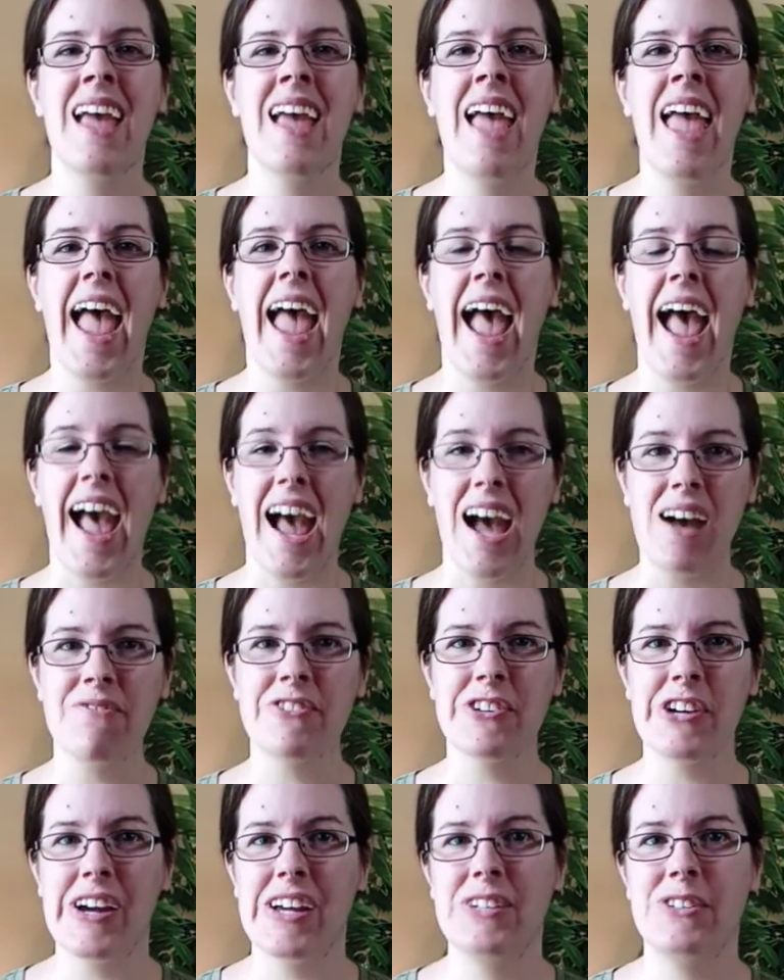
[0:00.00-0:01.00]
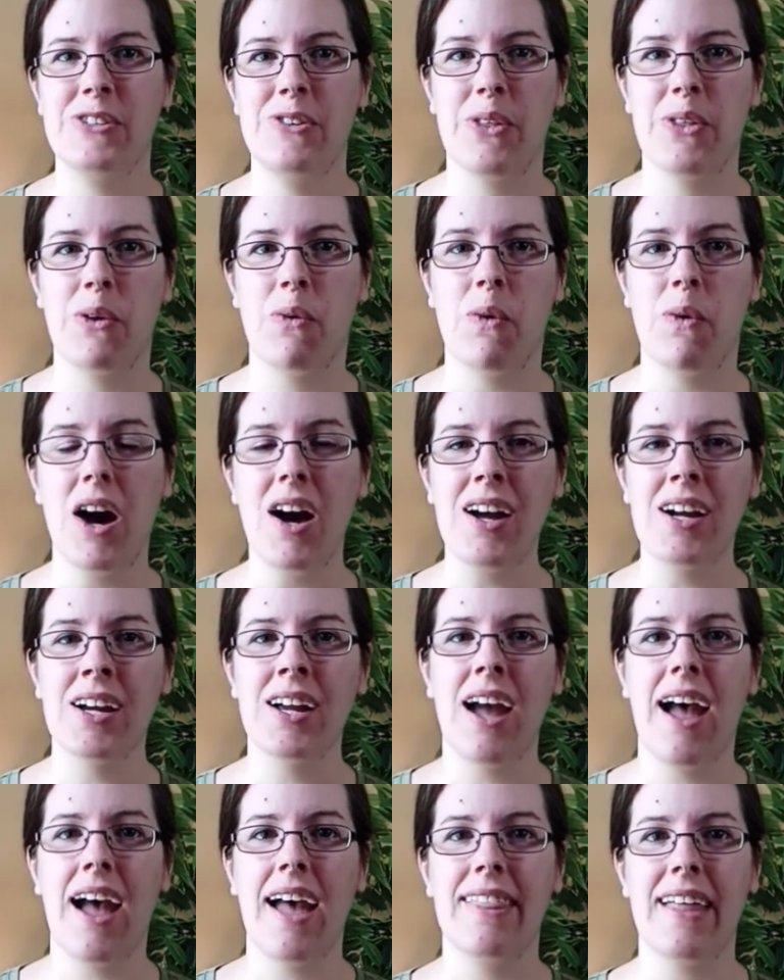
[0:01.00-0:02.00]
After I do the walk,
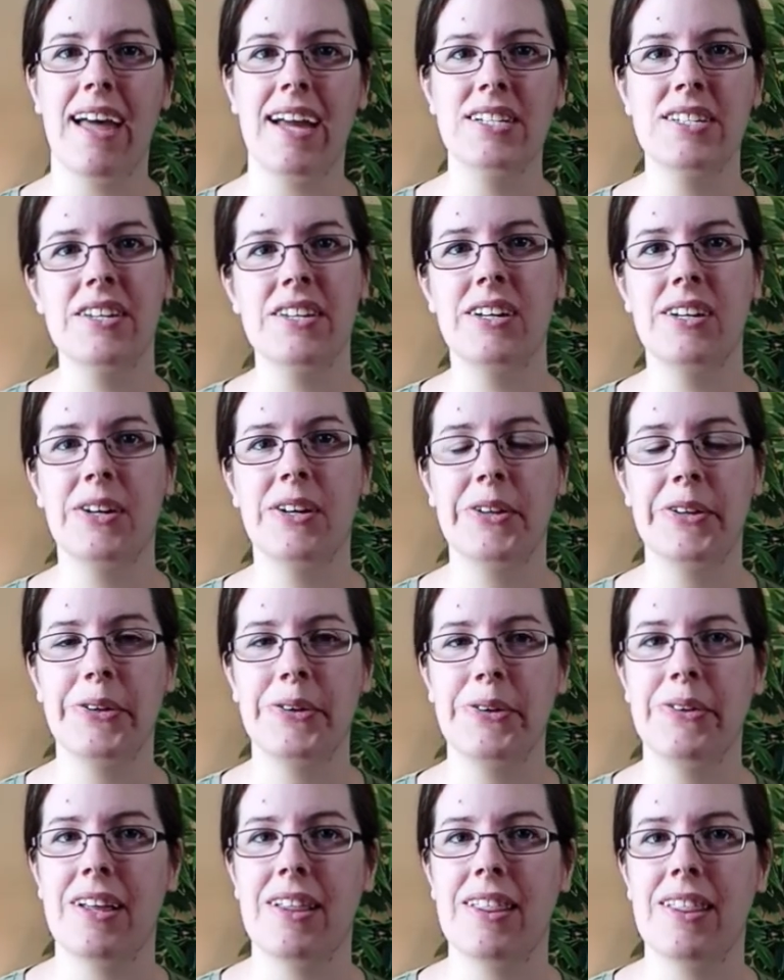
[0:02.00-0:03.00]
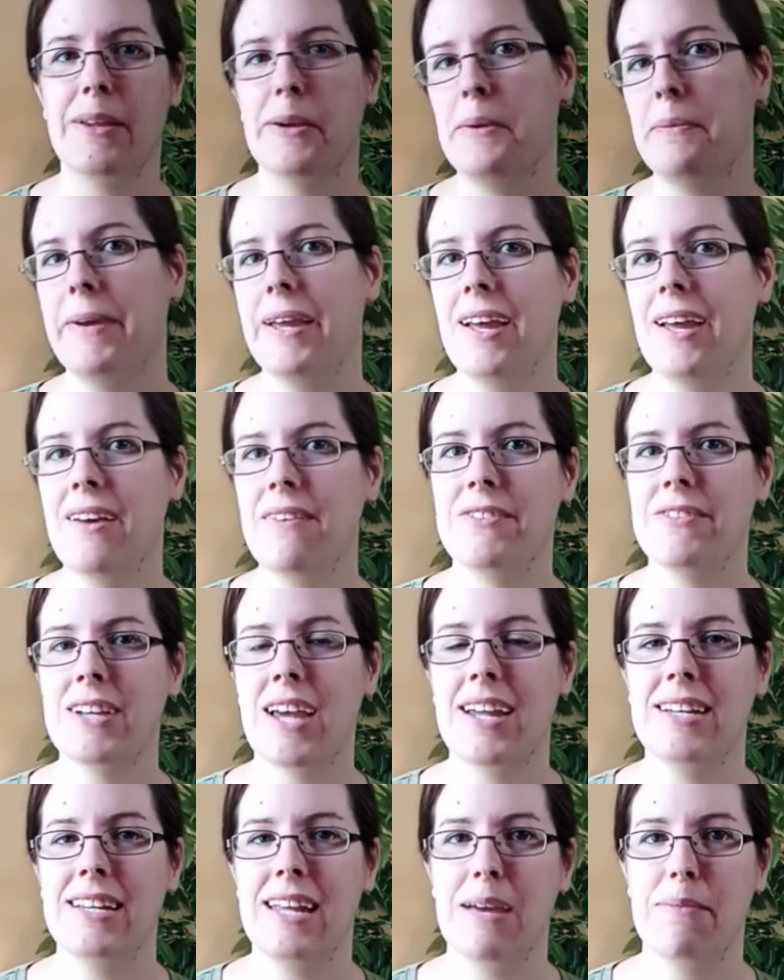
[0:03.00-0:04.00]
I like to include a little bit of
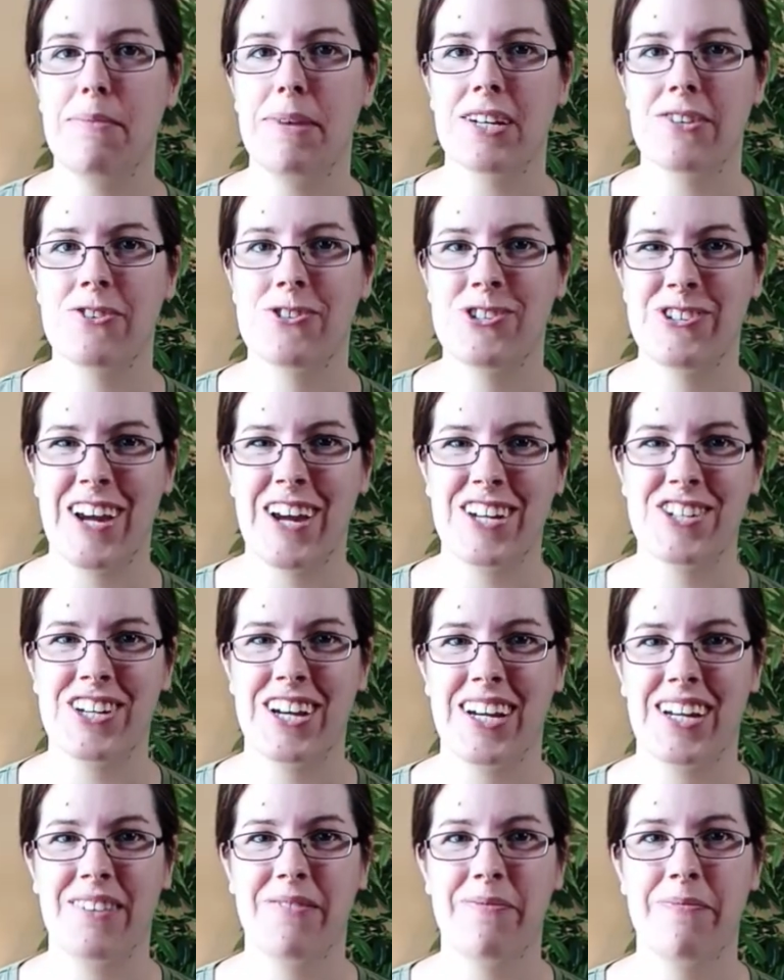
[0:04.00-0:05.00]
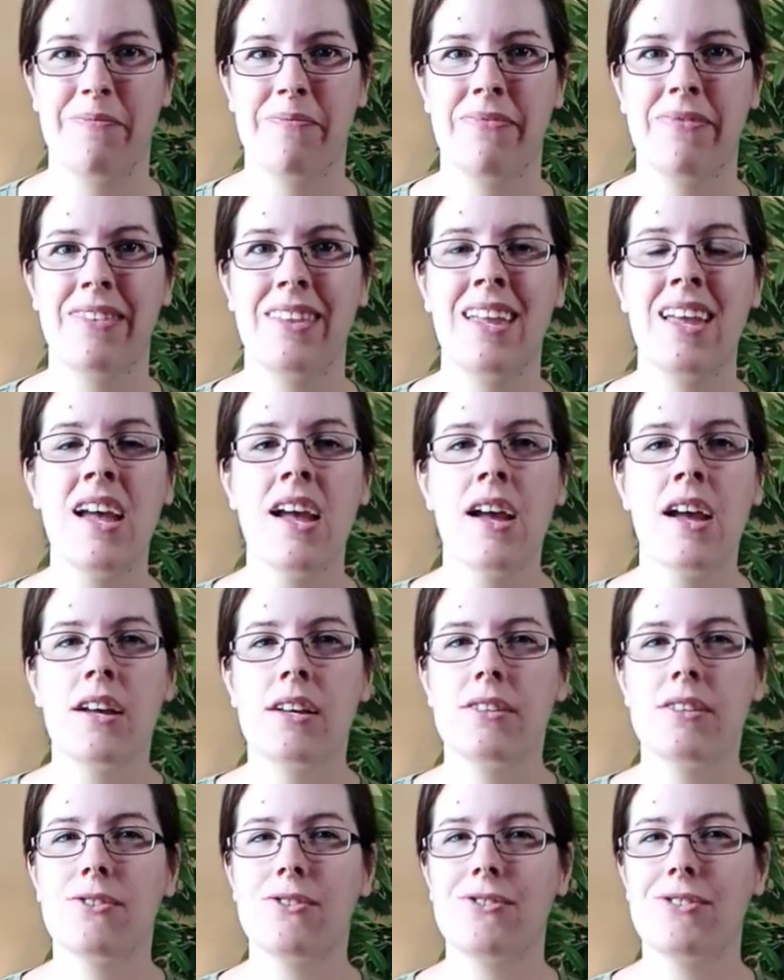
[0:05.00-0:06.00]
dynamic stretching.
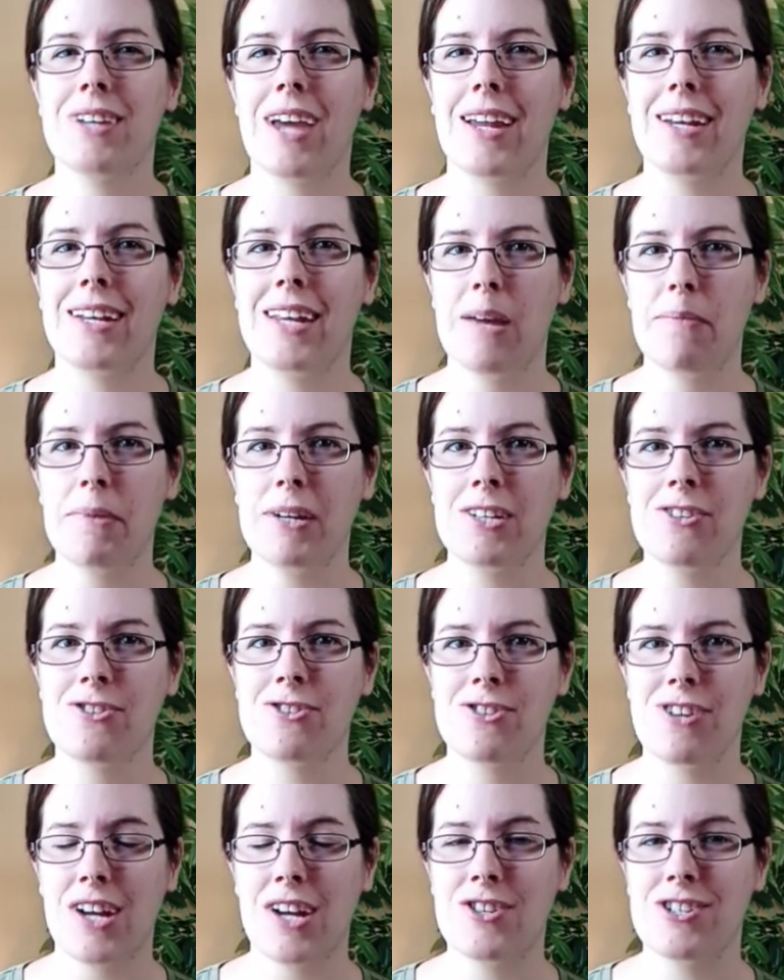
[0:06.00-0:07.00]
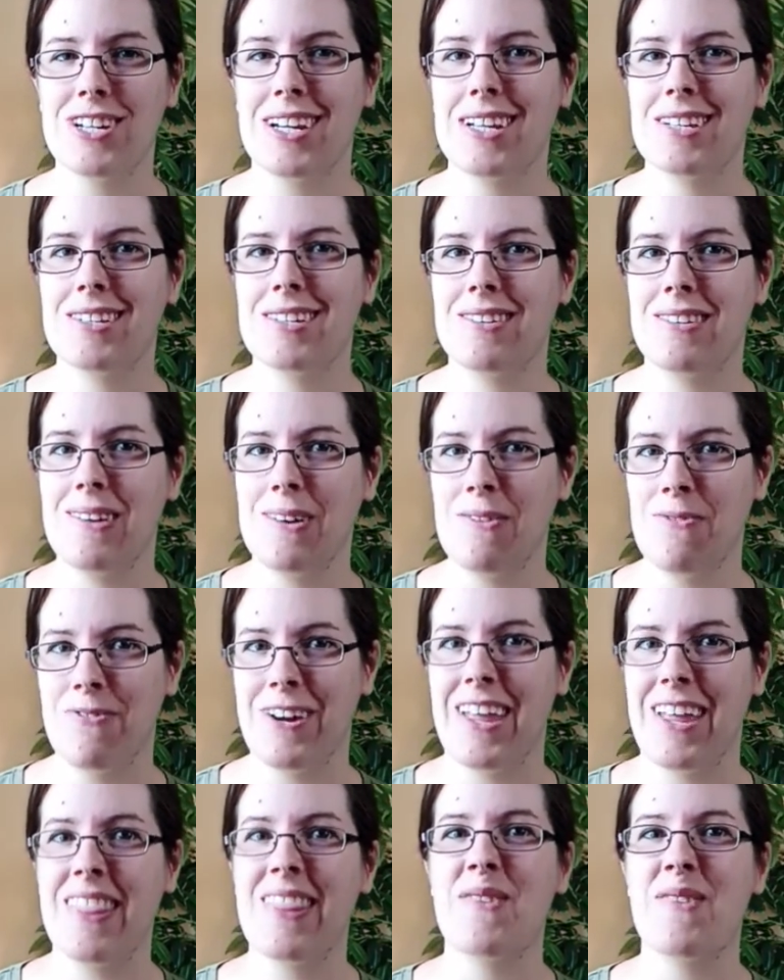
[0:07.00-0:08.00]
So dynamic stretching is
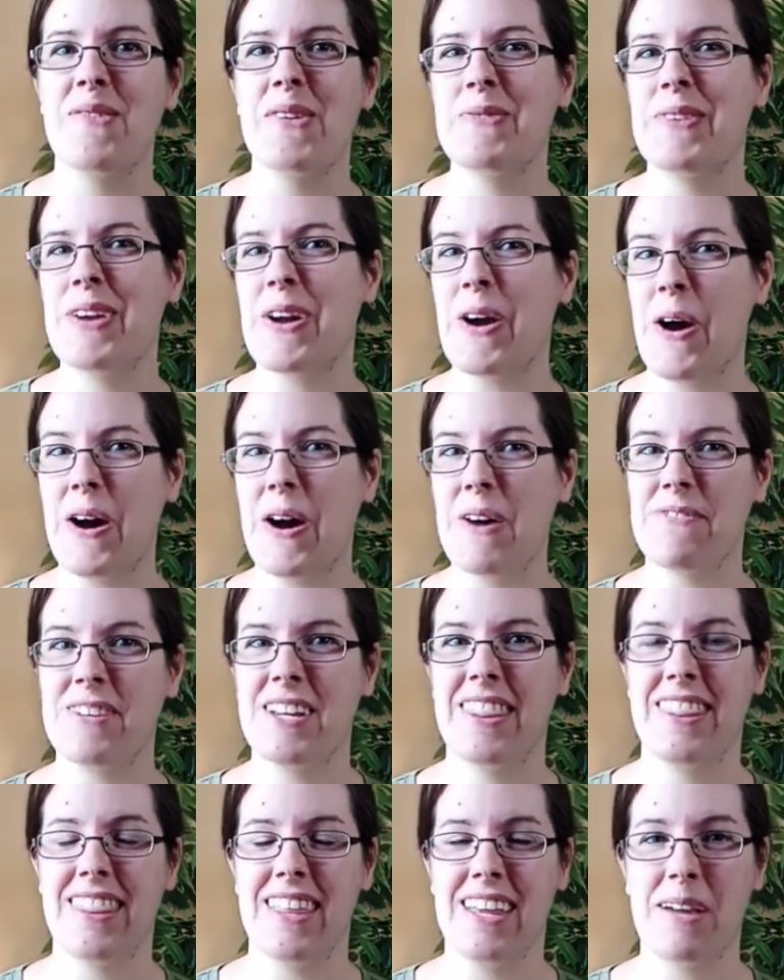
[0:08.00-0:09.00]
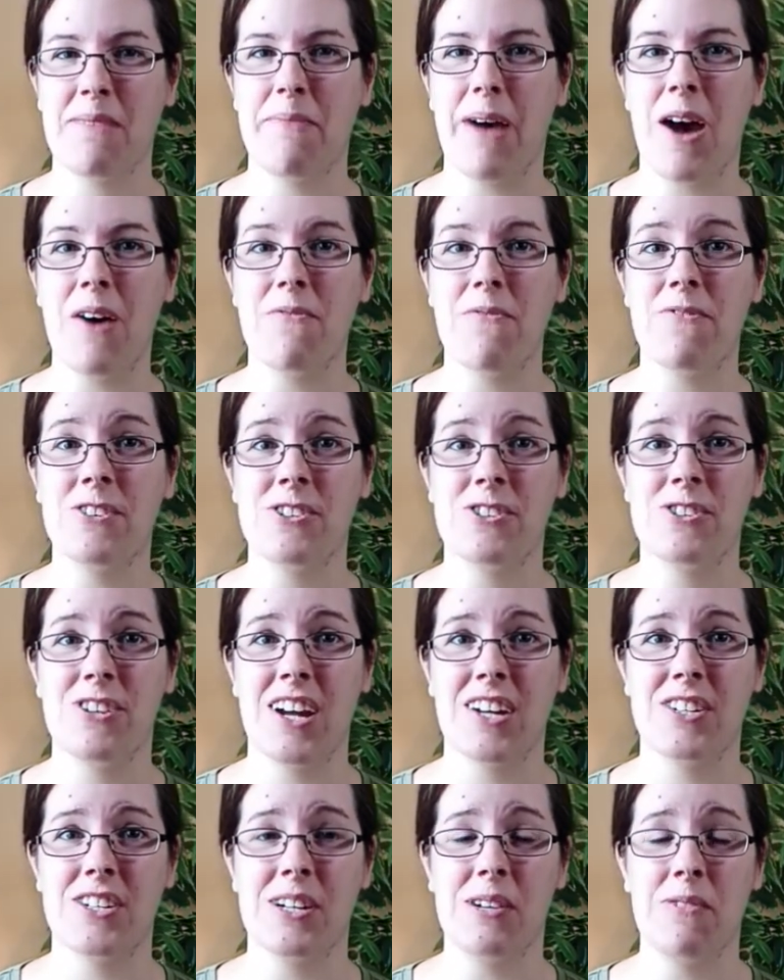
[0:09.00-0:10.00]
different than what we often think about for
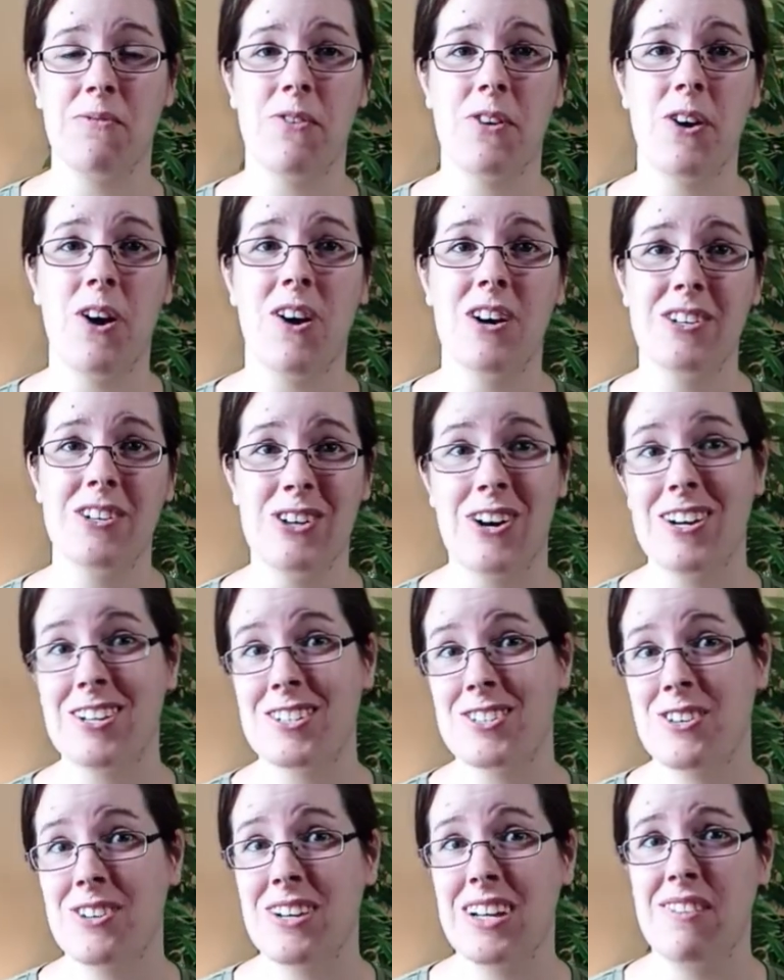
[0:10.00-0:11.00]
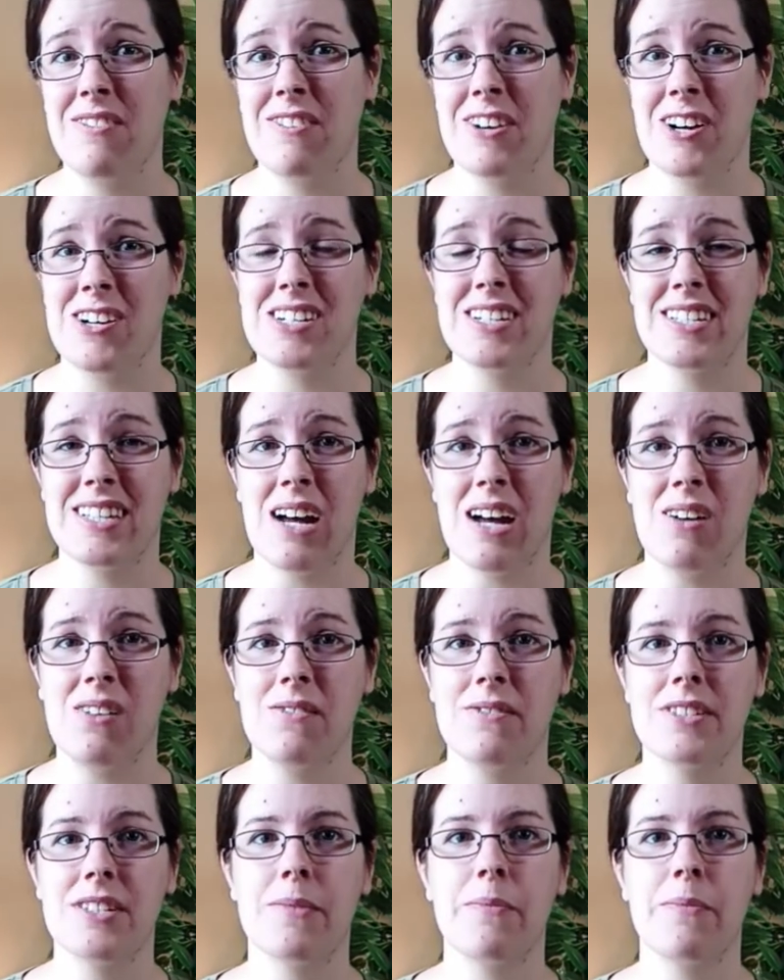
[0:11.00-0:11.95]
stretching for our dogs or even ourselves.